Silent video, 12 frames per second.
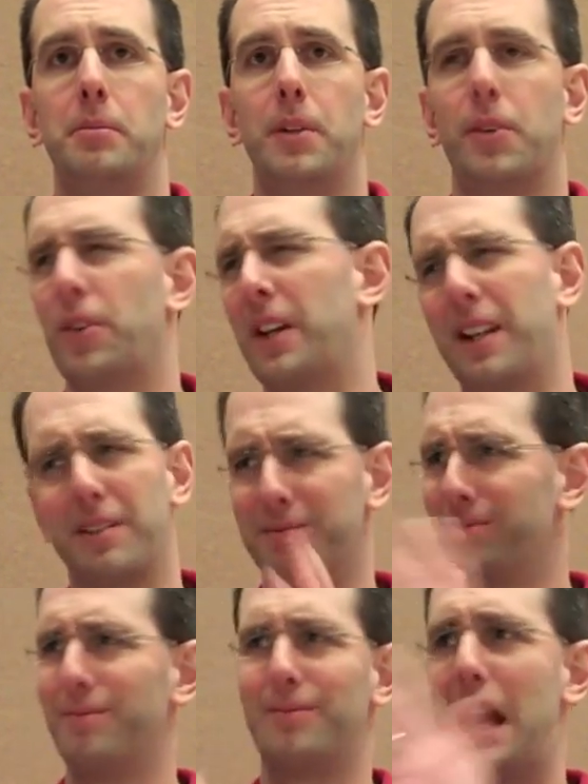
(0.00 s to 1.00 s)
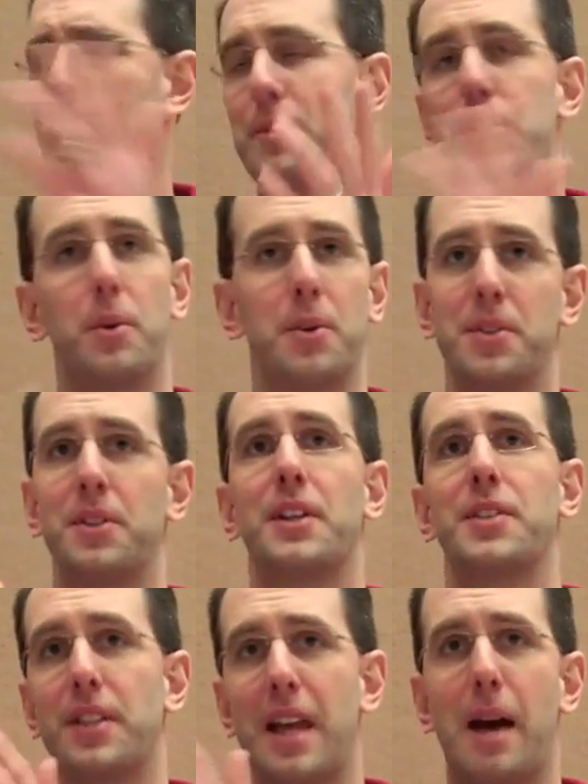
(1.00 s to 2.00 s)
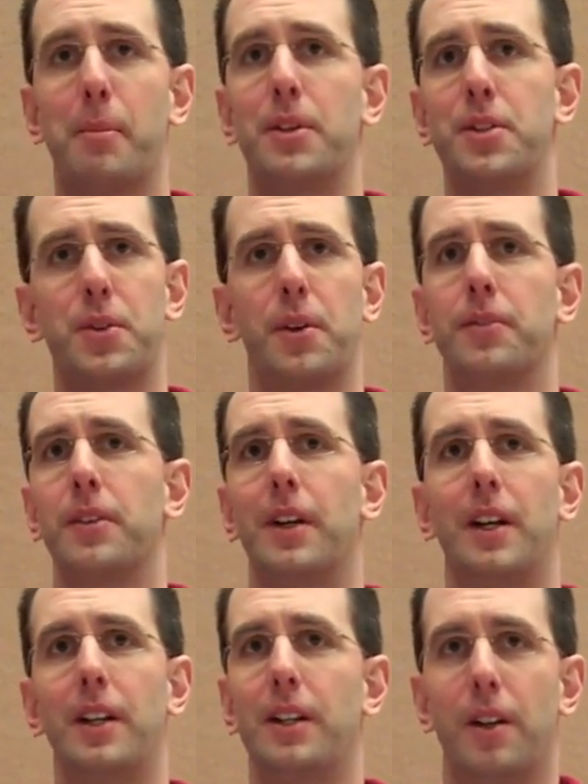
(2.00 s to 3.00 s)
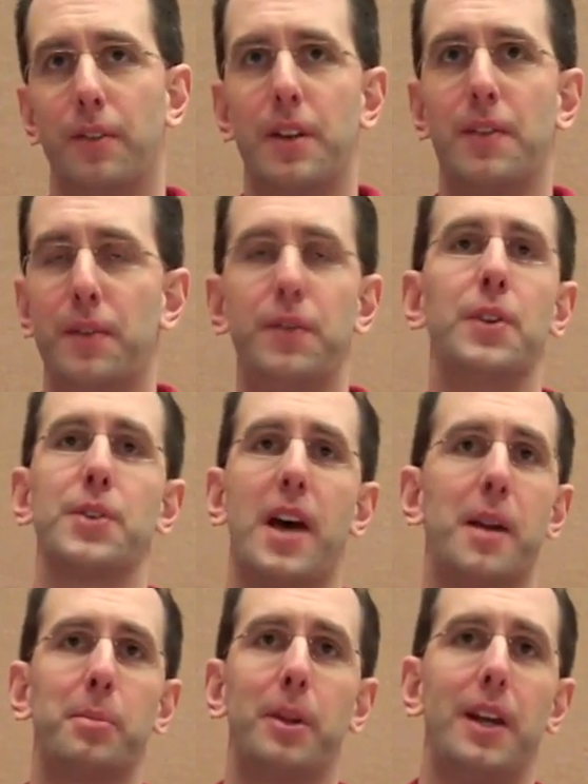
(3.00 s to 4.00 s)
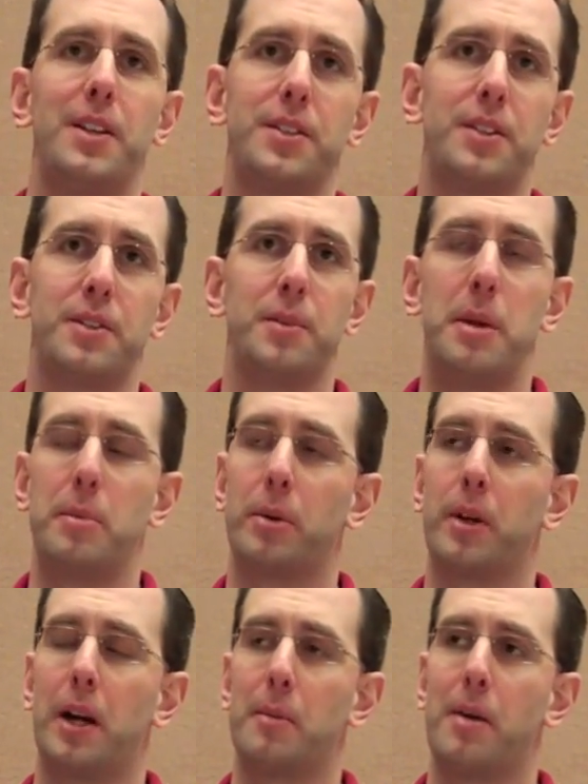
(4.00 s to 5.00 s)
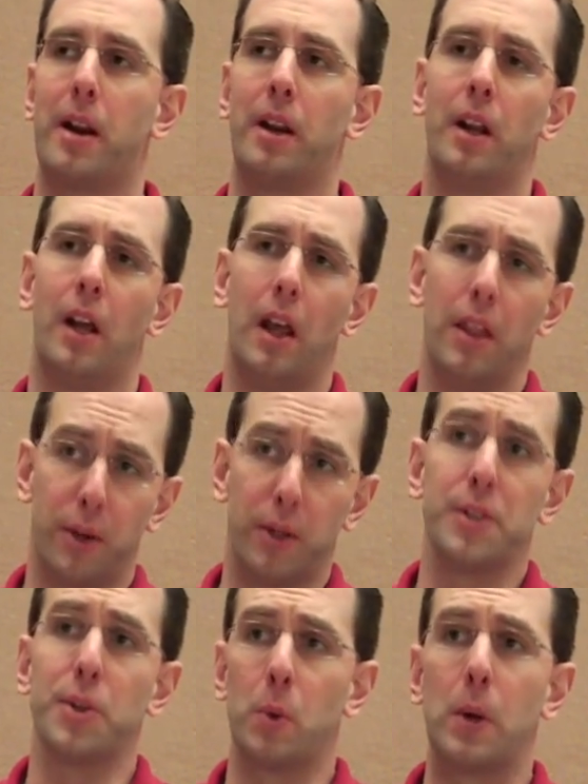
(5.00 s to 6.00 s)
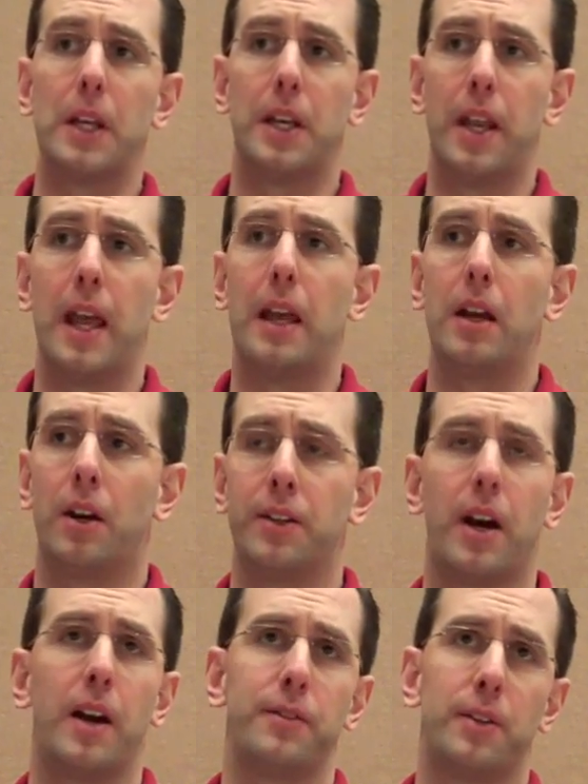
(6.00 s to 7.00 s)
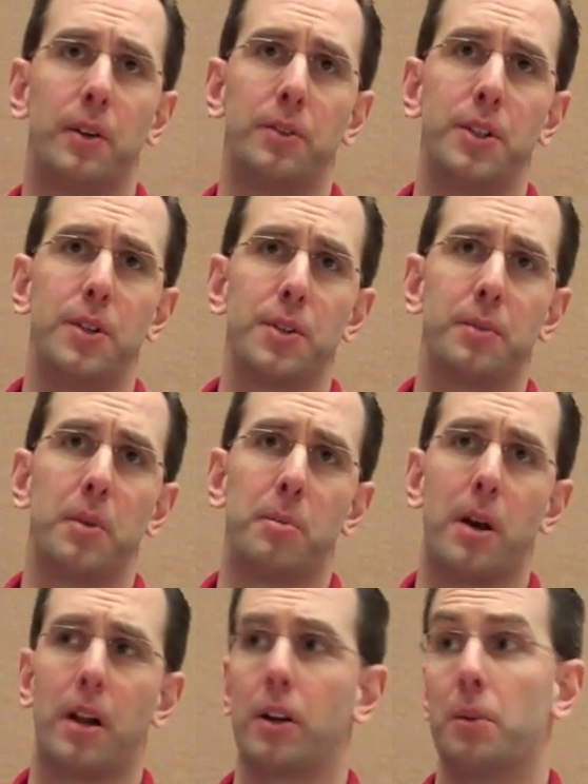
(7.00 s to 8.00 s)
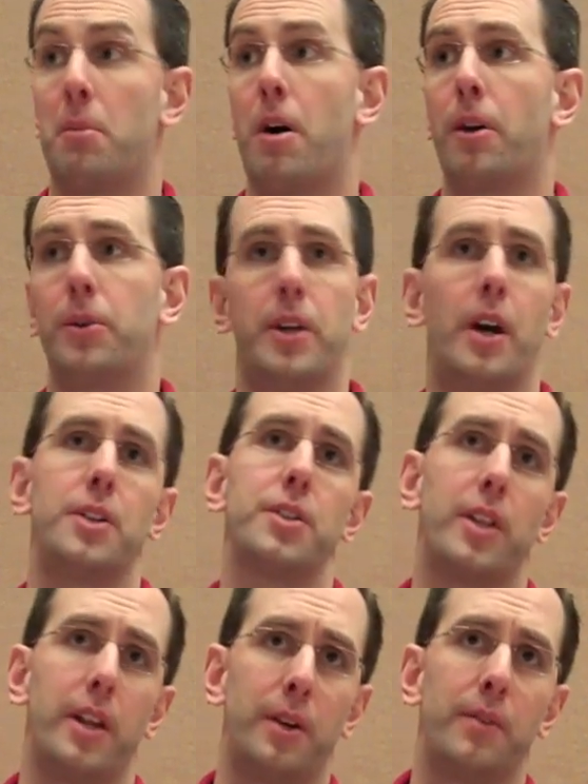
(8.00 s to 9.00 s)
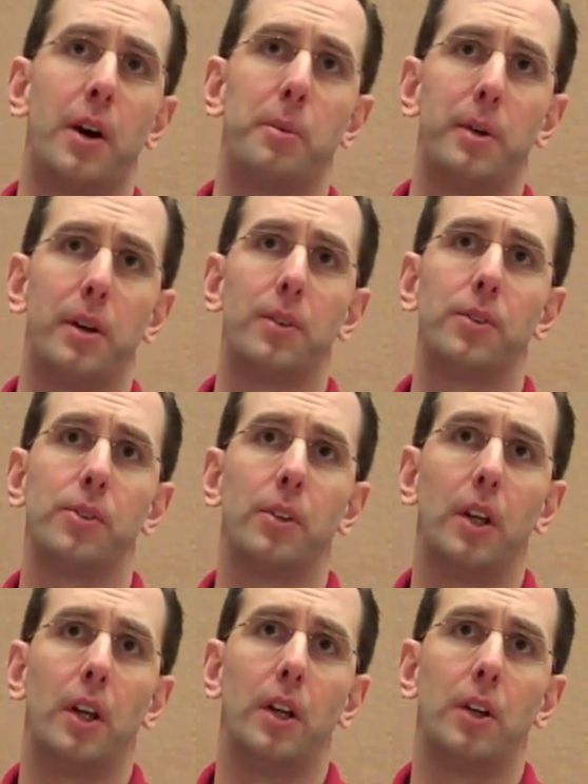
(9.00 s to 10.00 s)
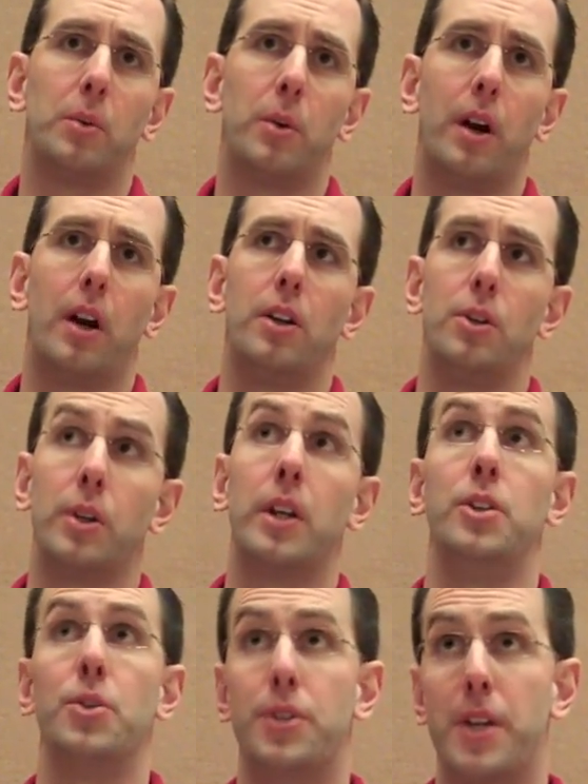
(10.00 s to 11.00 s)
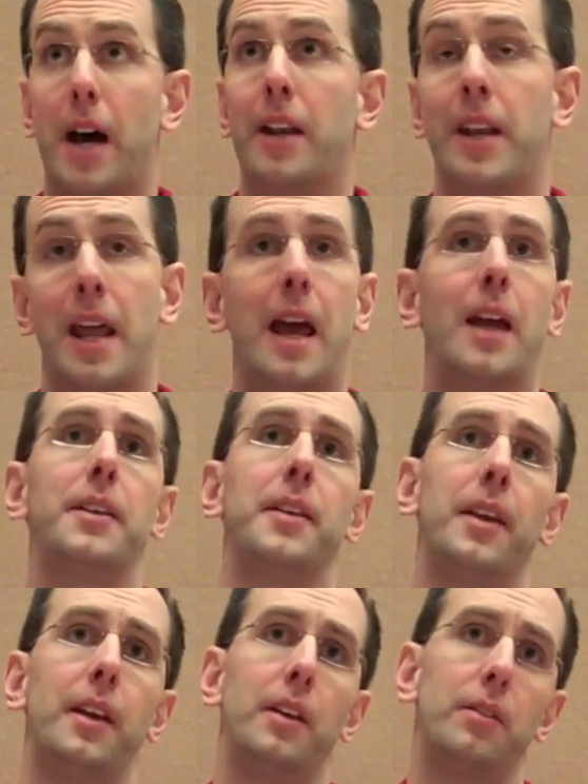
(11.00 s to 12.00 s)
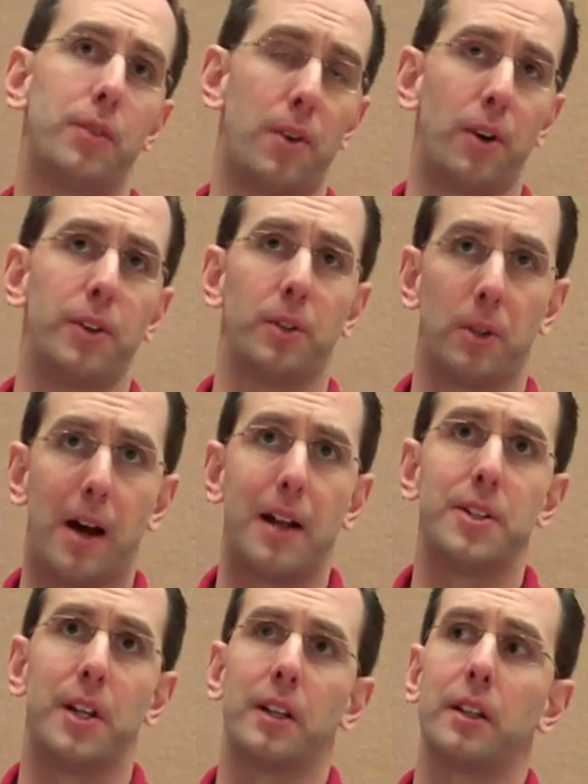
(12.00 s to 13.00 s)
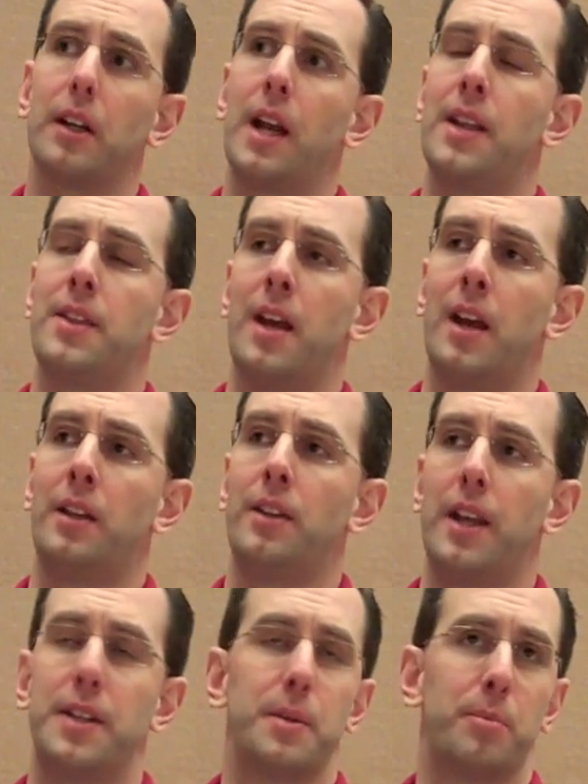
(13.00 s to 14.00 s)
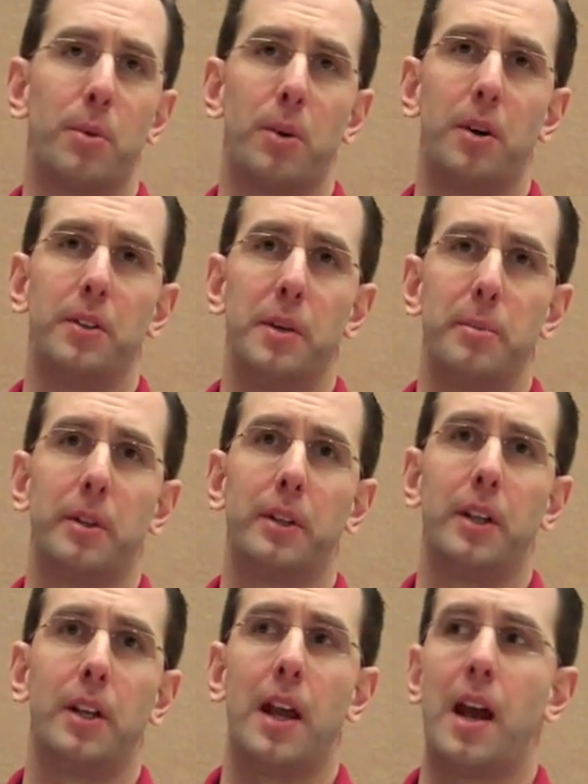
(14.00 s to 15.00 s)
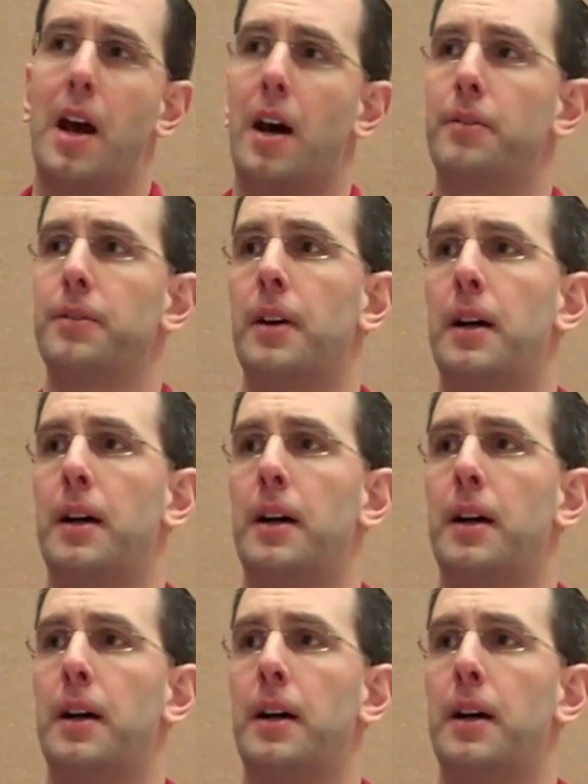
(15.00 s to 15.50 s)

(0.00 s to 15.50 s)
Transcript: Forget app stores and things like that, but just sort of, if it feels out of place, do people care about it? There is a way today on the iPhone to use a product called MonoTouch that Novell builds, where you can use .NET for all your logic, and then they support the ability to have